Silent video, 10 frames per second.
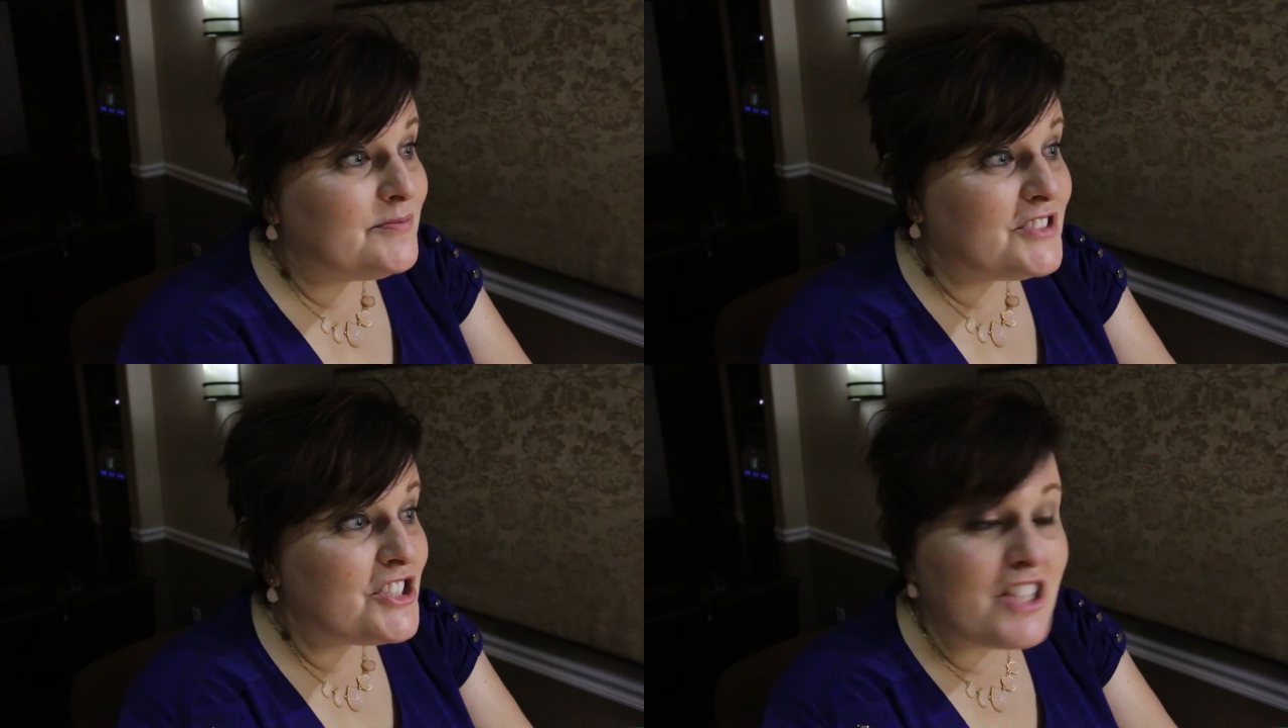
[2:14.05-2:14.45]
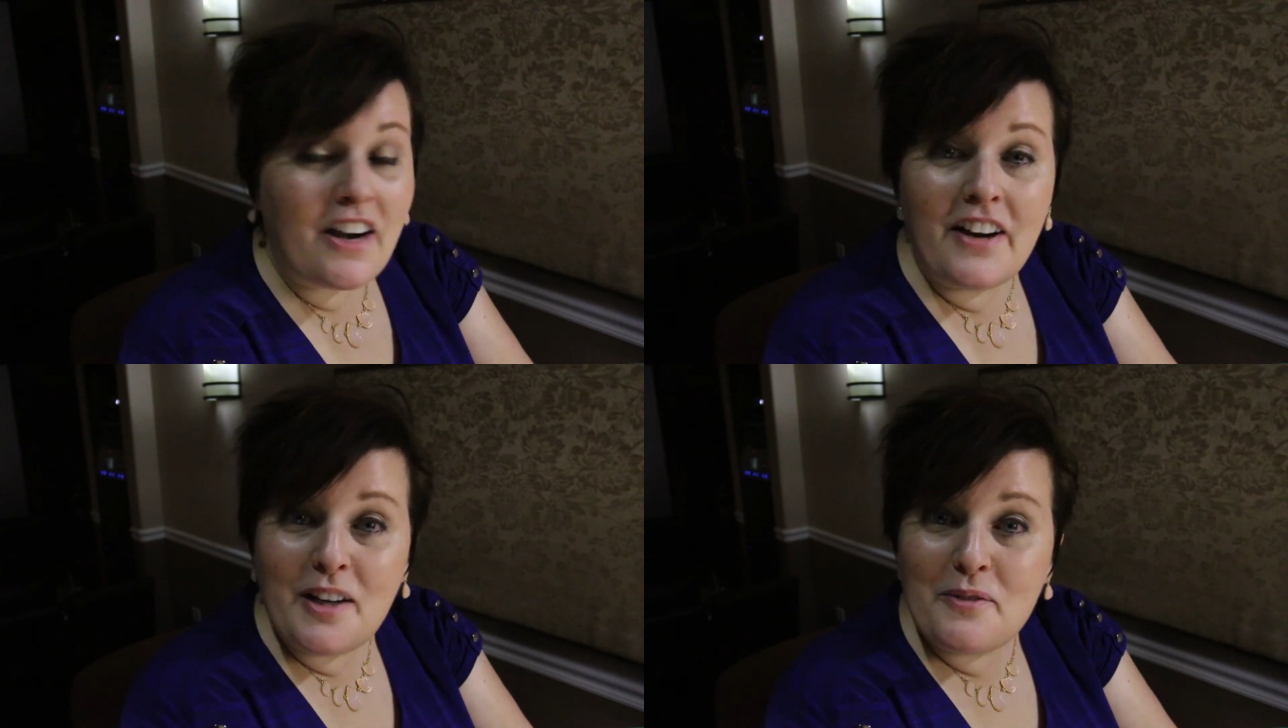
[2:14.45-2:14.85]

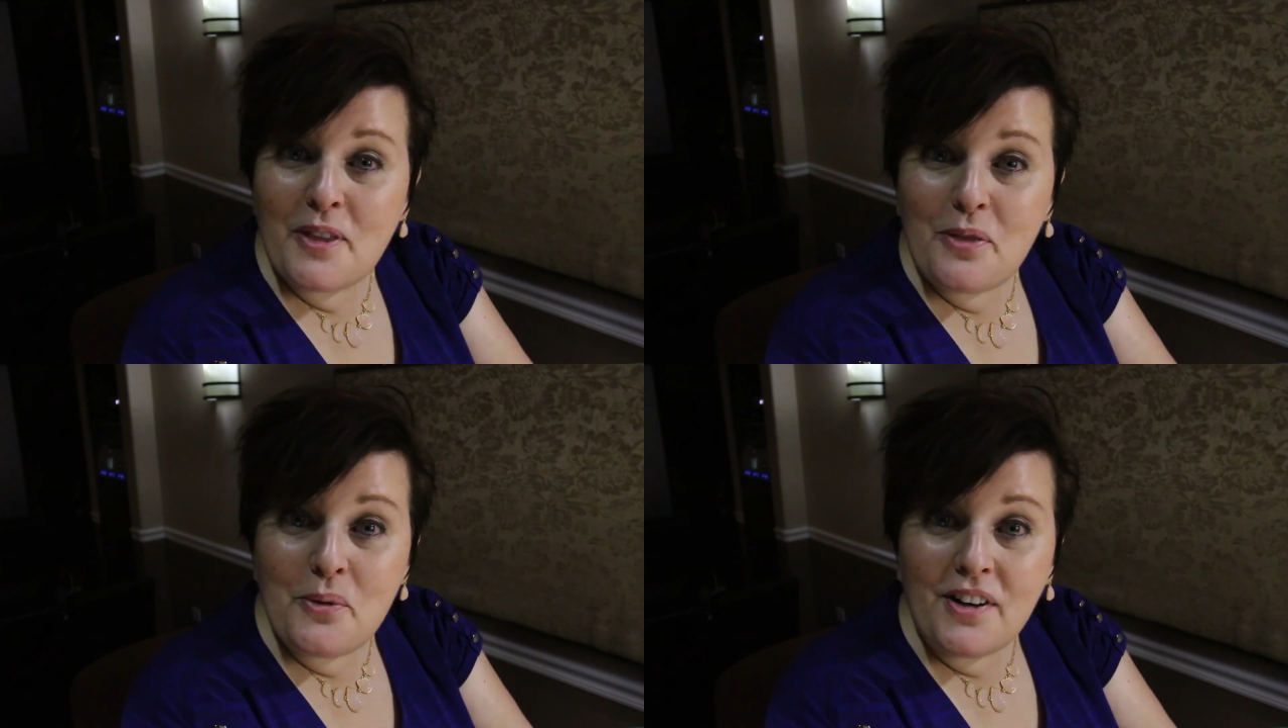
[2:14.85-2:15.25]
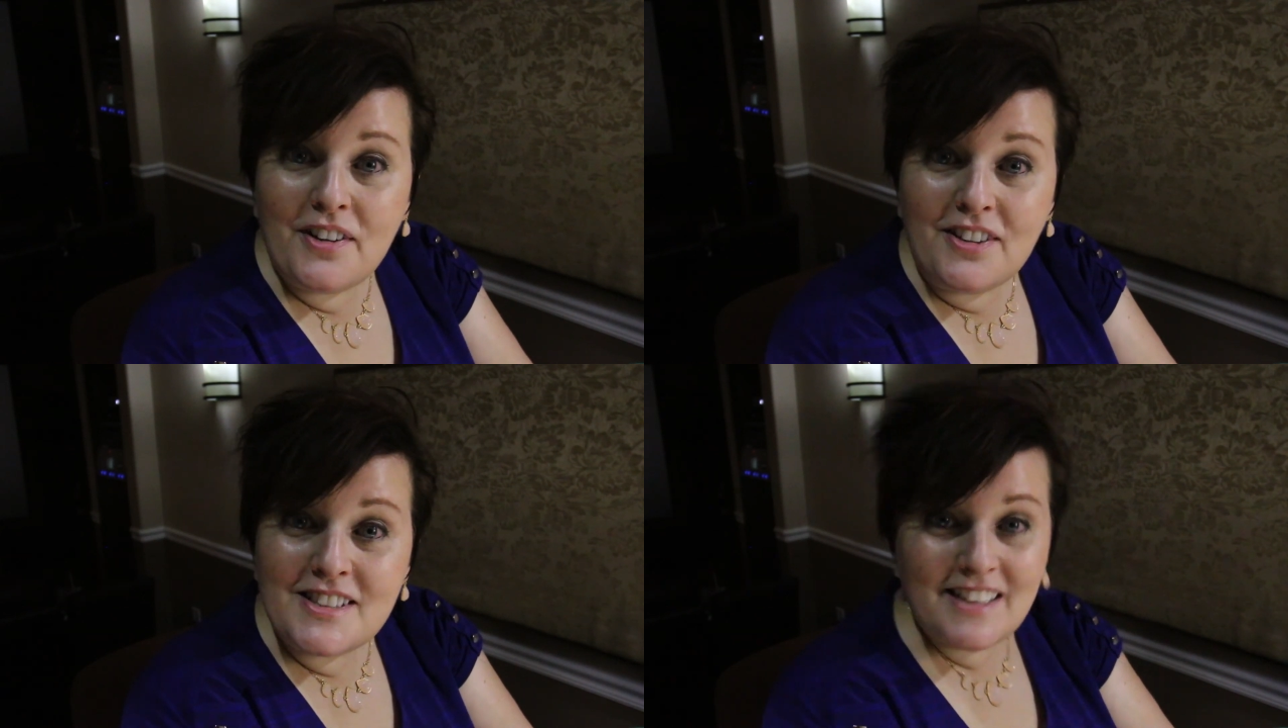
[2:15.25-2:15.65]
sharing it with the
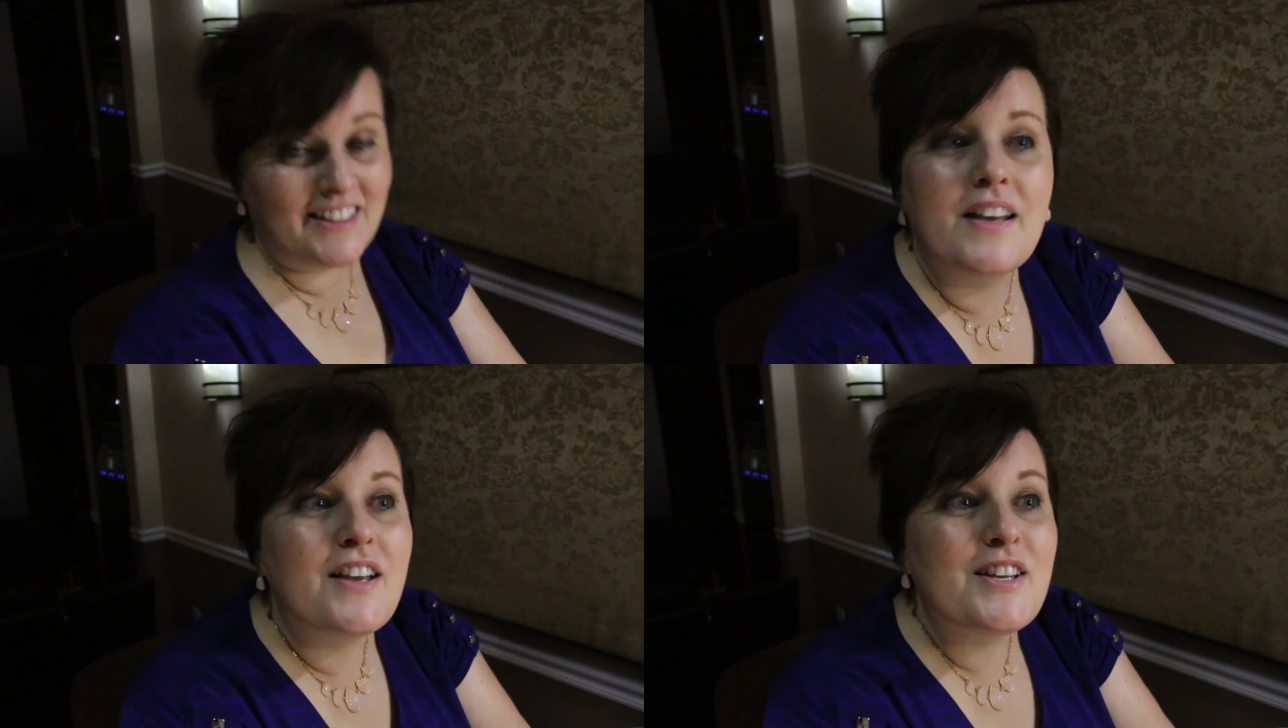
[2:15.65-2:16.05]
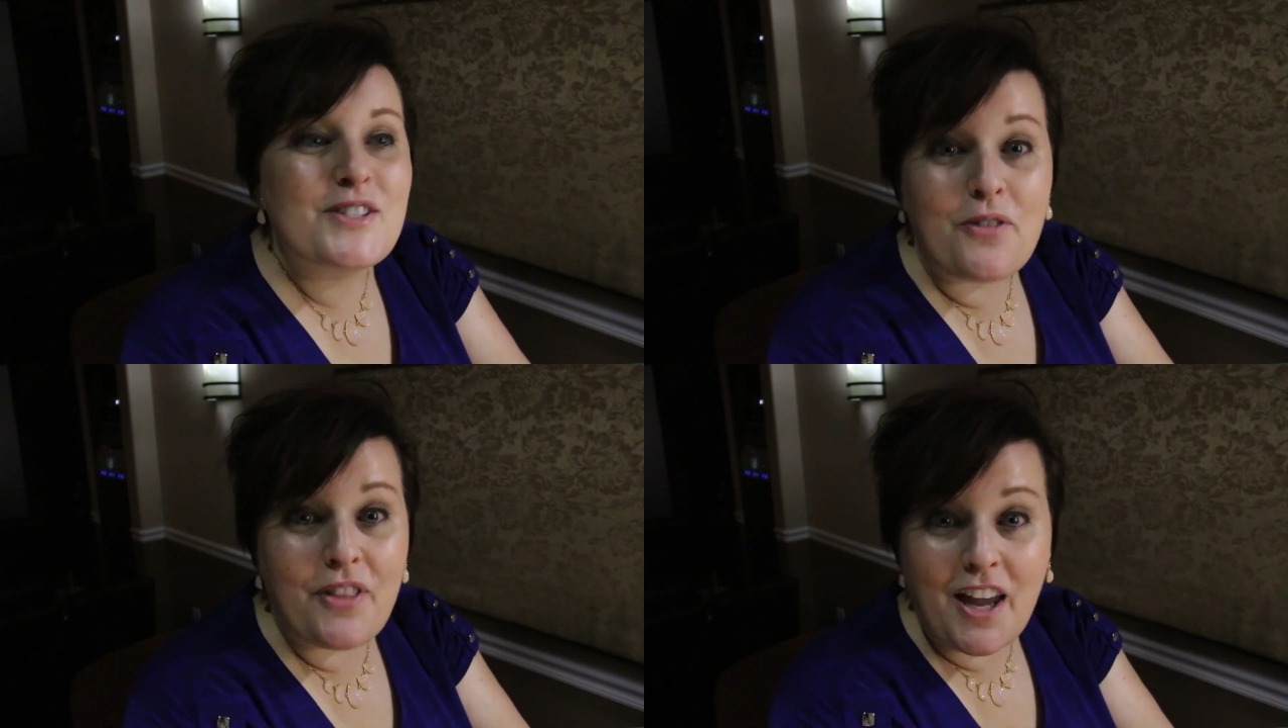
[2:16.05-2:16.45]
world.
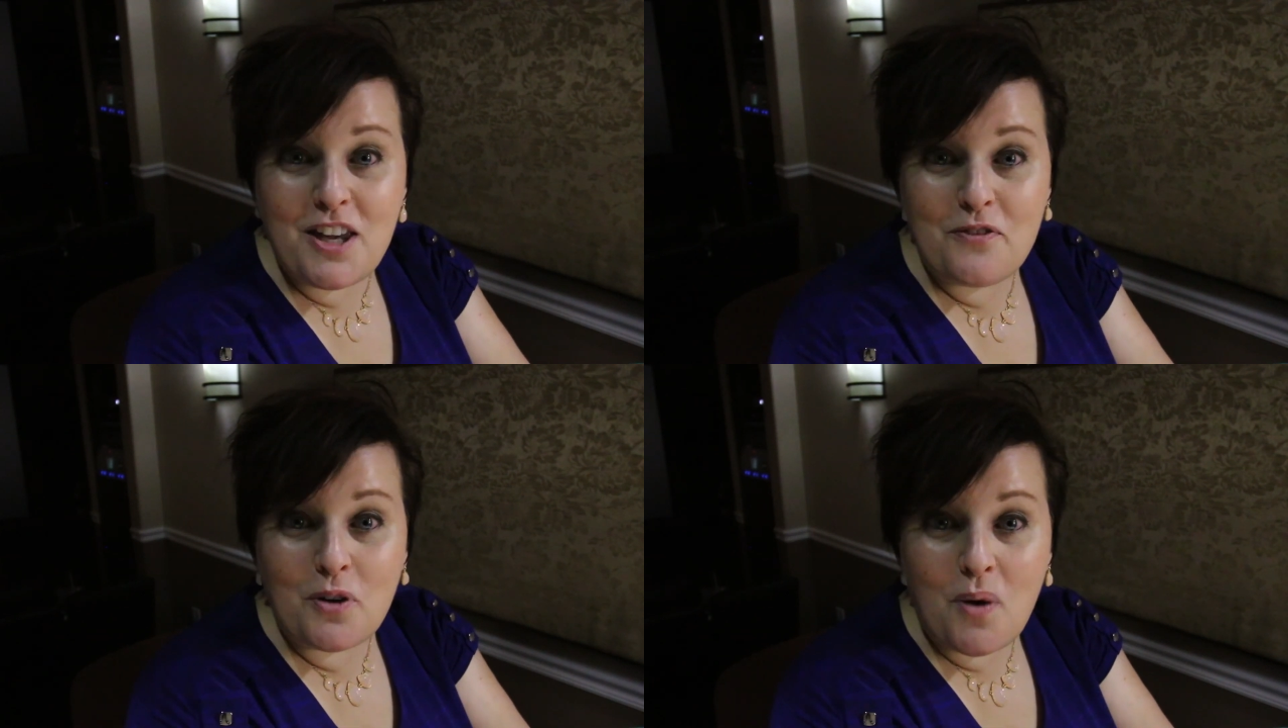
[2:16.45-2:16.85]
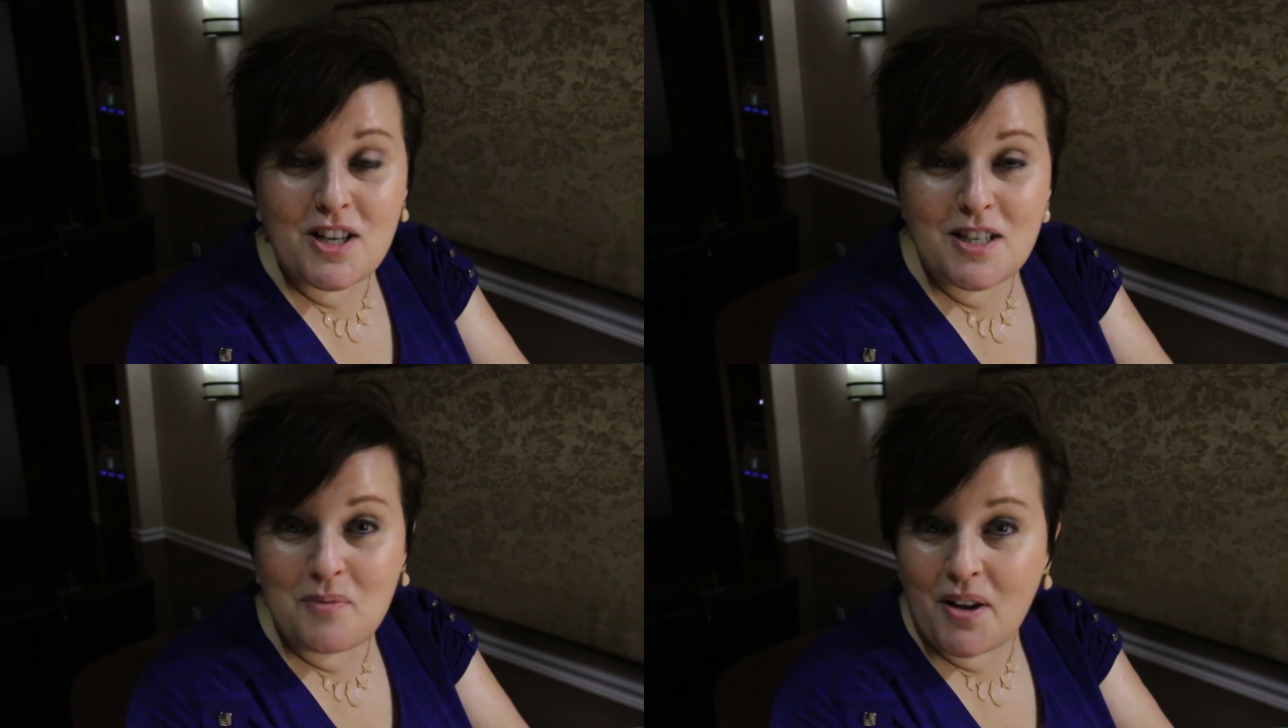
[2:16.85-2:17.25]
So thank you for
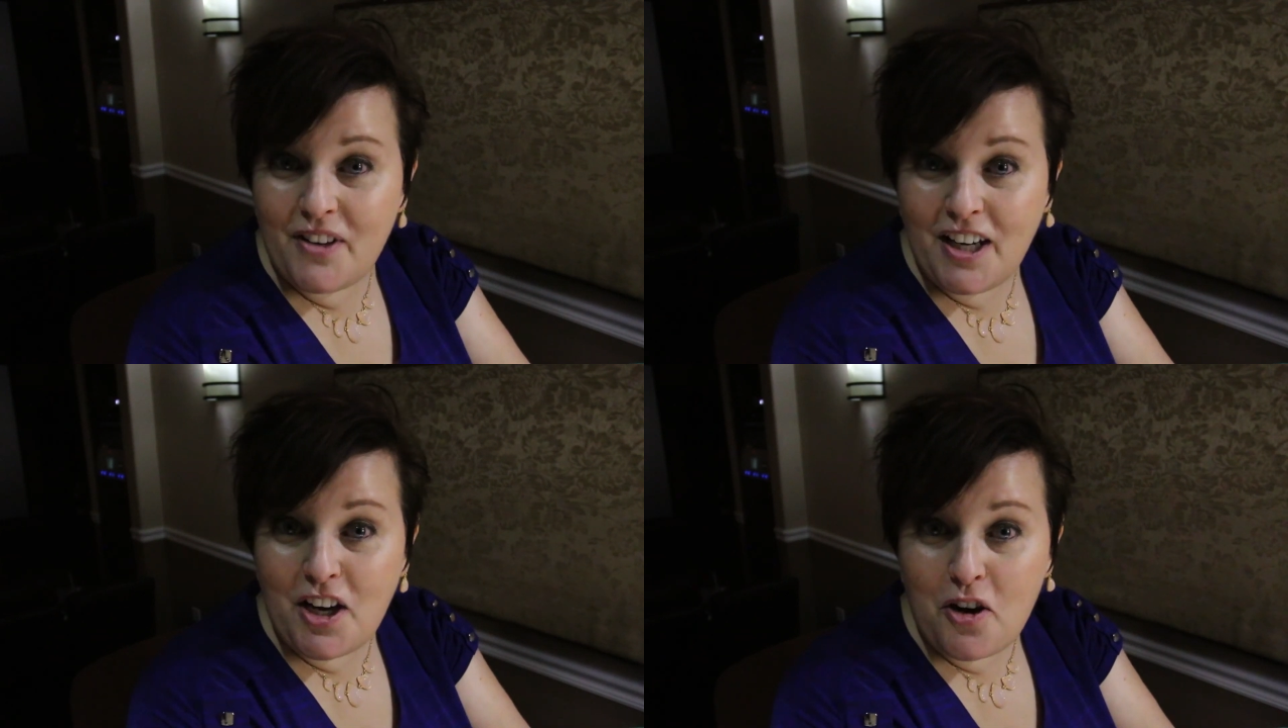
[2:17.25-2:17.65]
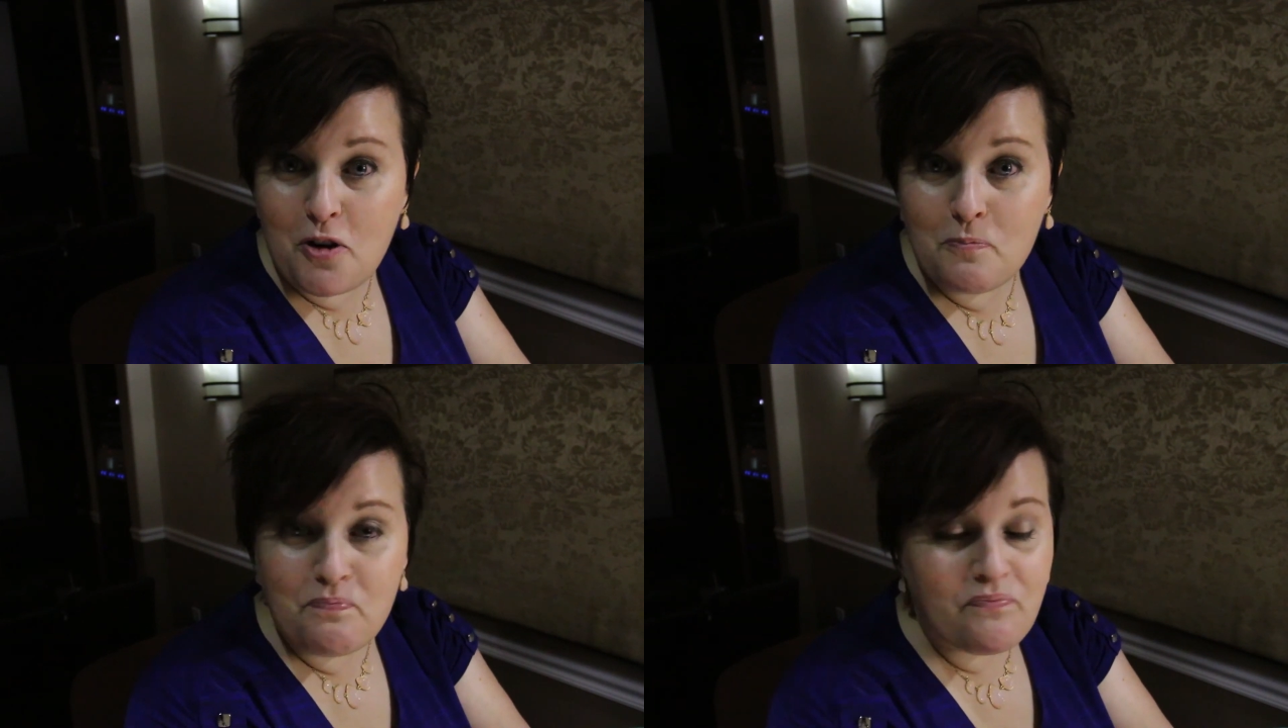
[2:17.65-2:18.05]
watching my video,